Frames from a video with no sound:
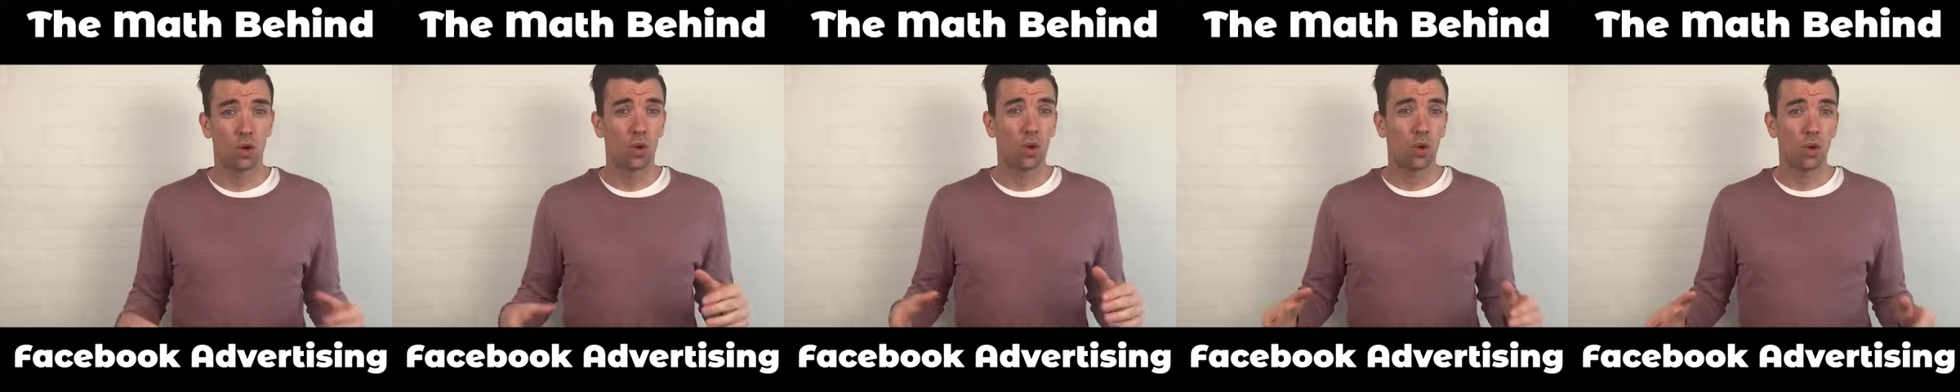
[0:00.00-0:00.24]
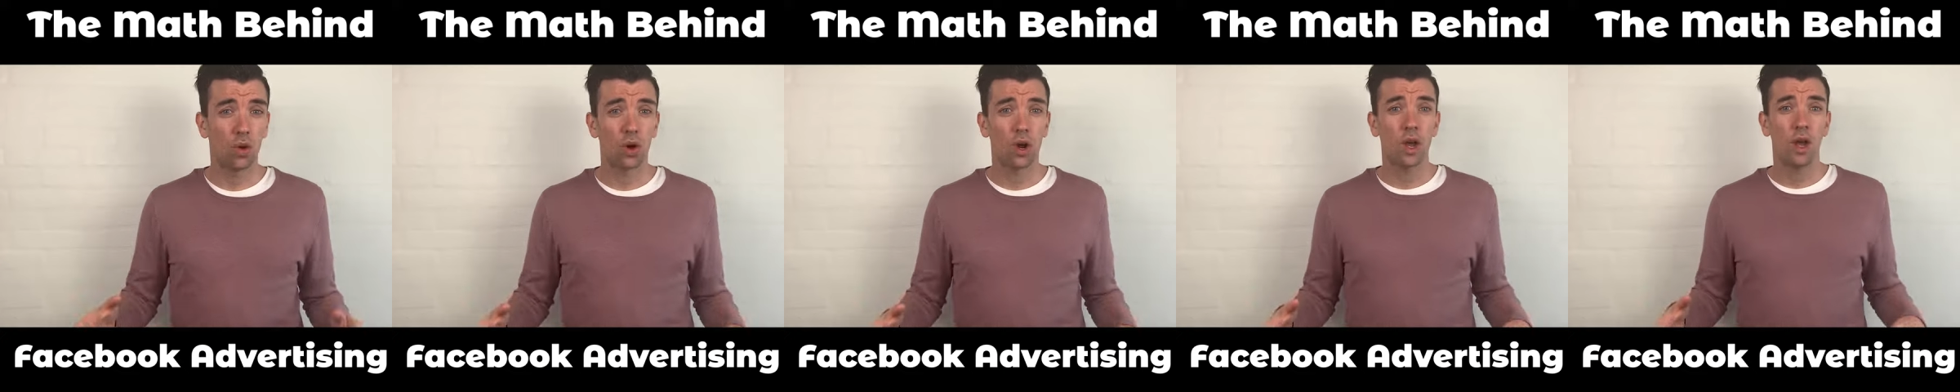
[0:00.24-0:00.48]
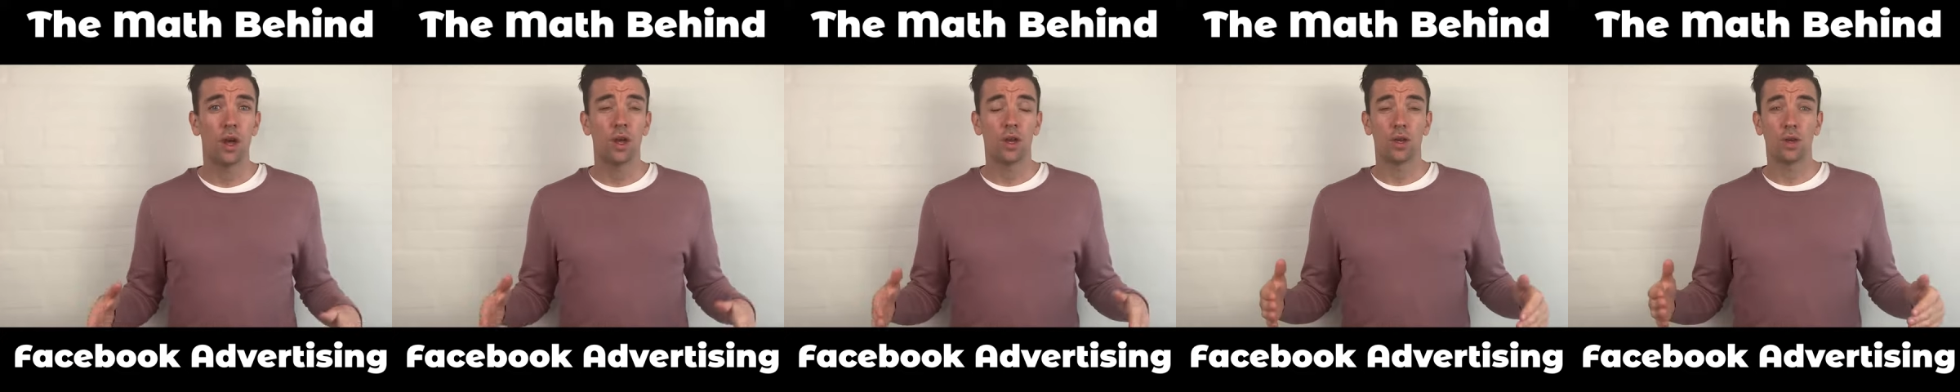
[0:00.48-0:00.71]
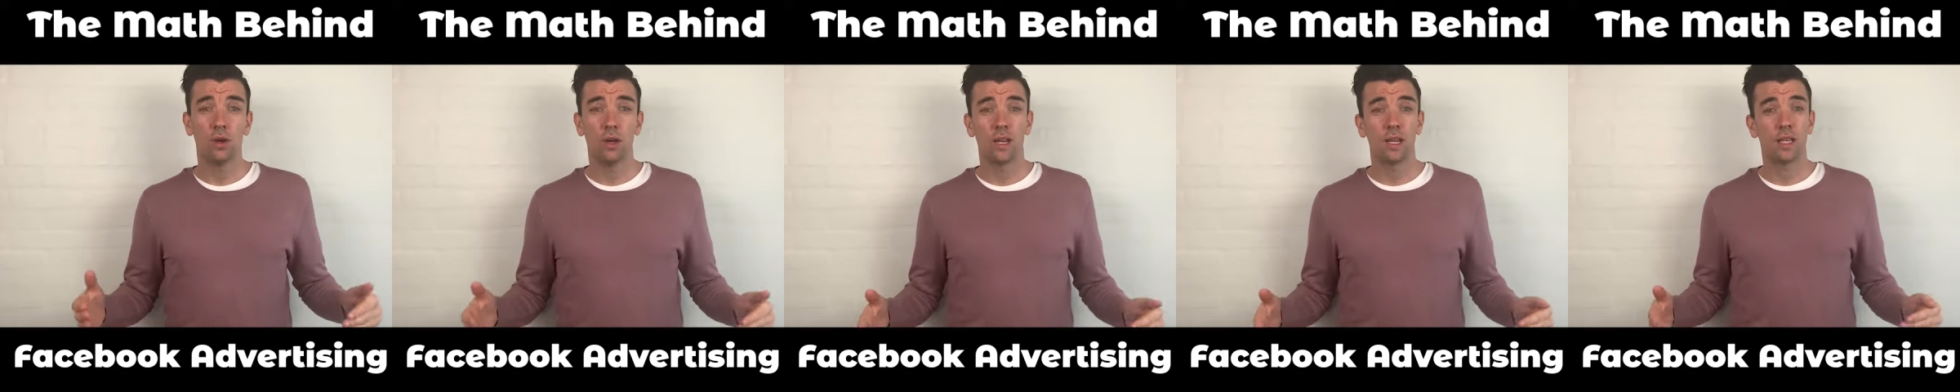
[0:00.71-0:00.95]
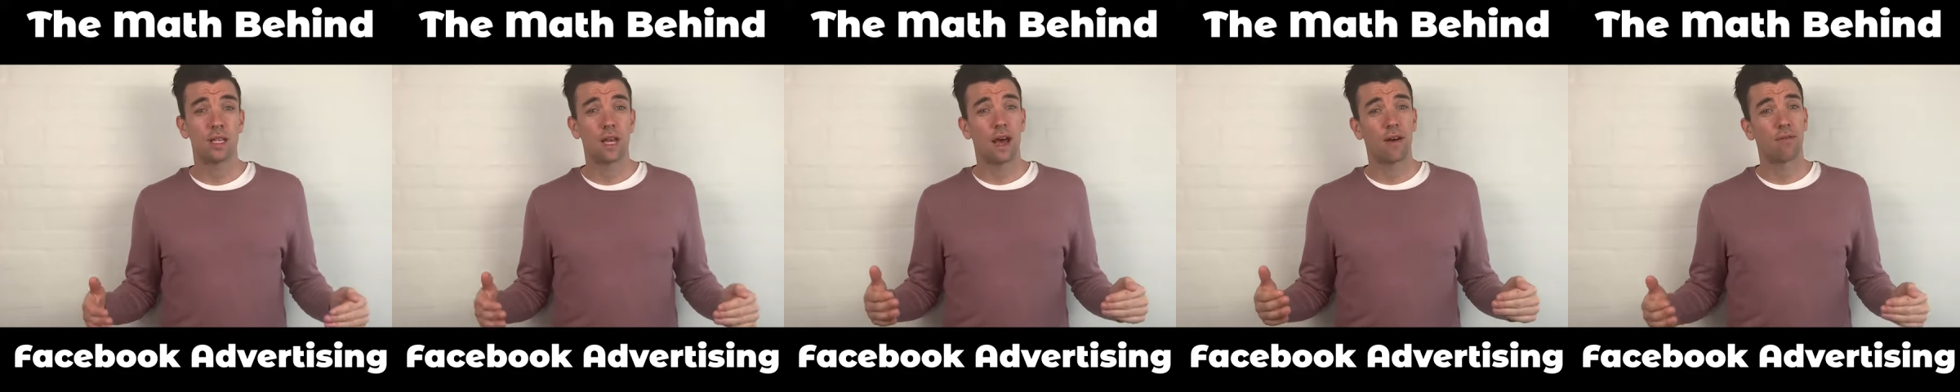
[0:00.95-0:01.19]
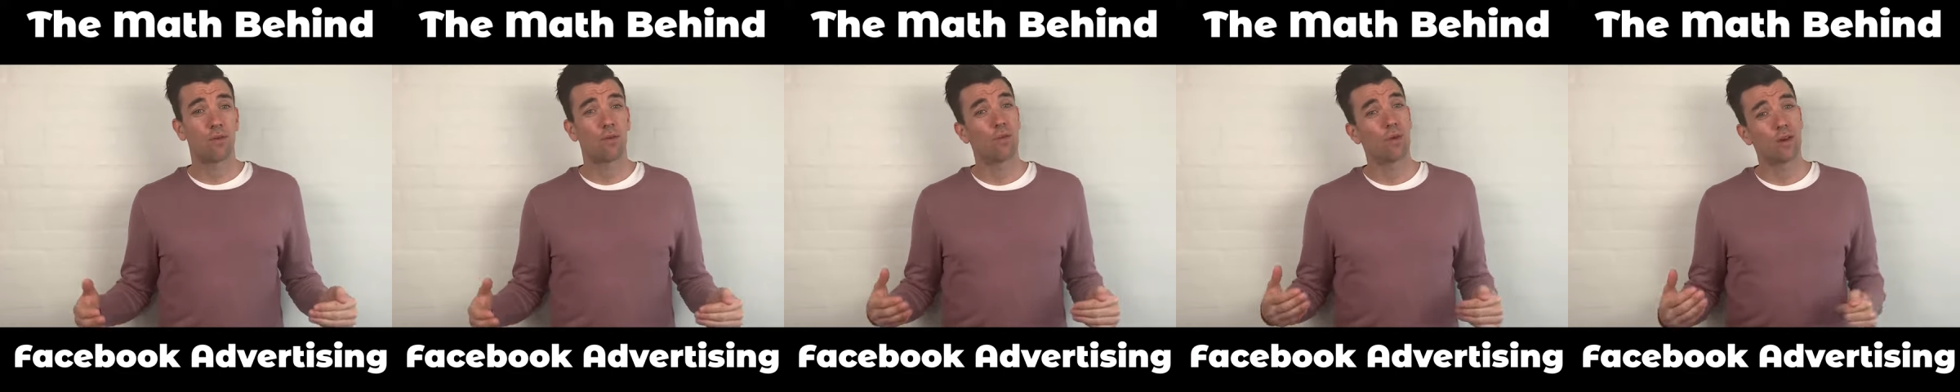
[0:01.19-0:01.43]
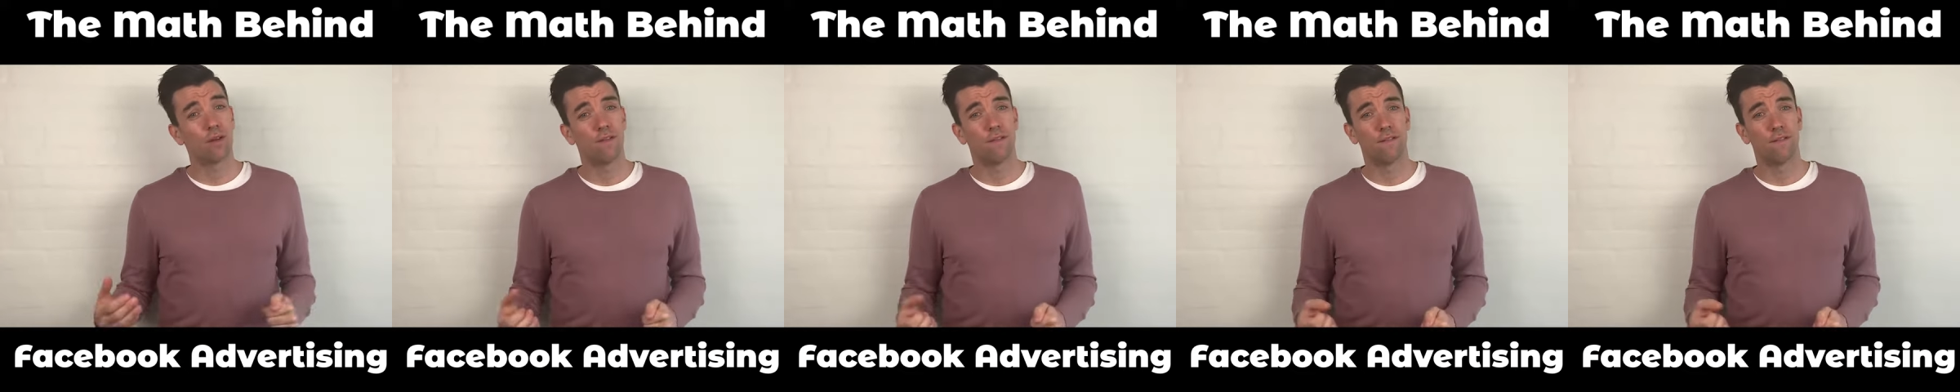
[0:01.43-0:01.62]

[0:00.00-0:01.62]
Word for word: or you need to have a real